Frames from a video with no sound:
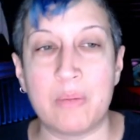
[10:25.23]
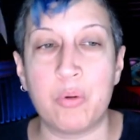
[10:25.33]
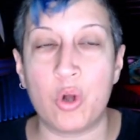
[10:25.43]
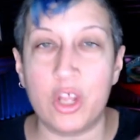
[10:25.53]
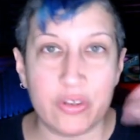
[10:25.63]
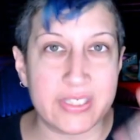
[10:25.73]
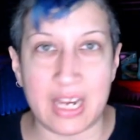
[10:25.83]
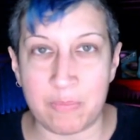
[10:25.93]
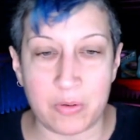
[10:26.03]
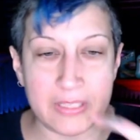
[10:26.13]
So we can put all
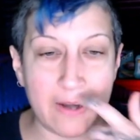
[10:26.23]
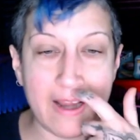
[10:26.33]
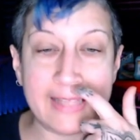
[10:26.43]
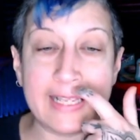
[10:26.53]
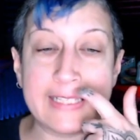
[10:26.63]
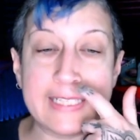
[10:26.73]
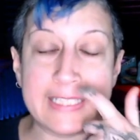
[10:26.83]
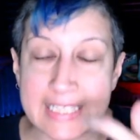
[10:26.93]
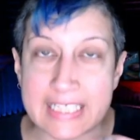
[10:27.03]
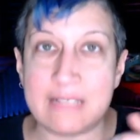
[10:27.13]
those signposts there and
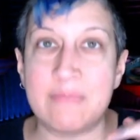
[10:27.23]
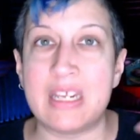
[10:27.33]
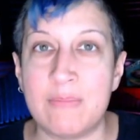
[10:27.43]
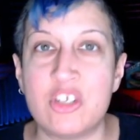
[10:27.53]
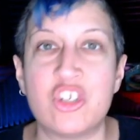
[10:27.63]
let the systems,